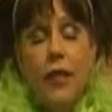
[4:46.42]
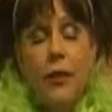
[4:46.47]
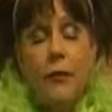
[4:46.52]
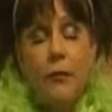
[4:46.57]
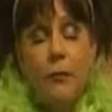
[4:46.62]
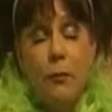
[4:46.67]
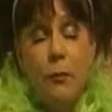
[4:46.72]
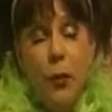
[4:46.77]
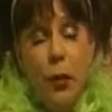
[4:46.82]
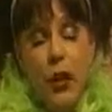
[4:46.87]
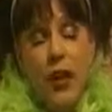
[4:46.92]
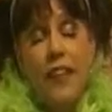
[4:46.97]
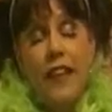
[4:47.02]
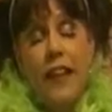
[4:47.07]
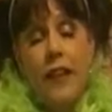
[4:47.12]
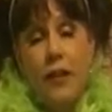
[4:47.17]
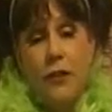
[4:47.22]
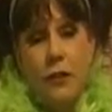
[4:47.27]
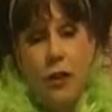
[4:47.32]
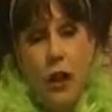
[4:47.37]
The book
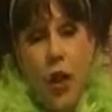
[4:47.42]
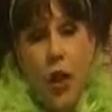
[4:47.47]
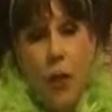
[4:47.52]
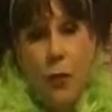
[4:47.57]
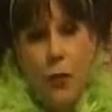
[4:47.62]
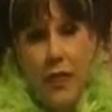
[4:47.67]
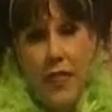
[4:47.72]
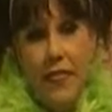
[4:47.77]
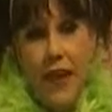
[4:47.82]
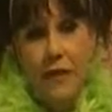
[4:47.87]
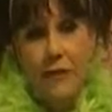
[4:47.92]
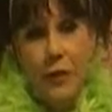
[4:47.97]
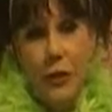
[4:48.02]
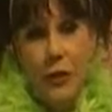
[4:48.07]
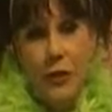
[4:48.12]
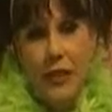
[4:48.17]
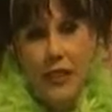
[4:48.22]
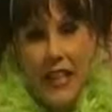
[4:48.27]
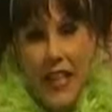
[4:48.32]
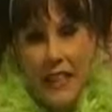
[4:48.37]
that goes along with that
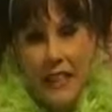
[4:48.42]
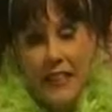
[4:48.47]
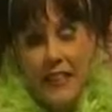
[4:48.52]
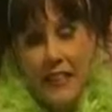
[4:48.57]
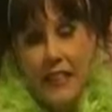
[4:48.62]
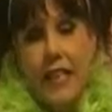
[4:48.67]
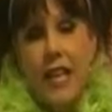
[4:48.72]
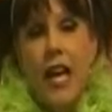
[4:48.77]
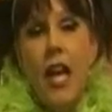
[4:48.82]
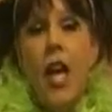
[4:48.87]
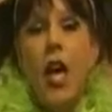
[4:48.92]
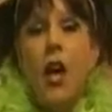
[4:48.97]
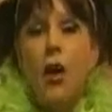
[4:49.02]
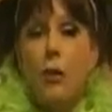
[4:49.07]
first lesson,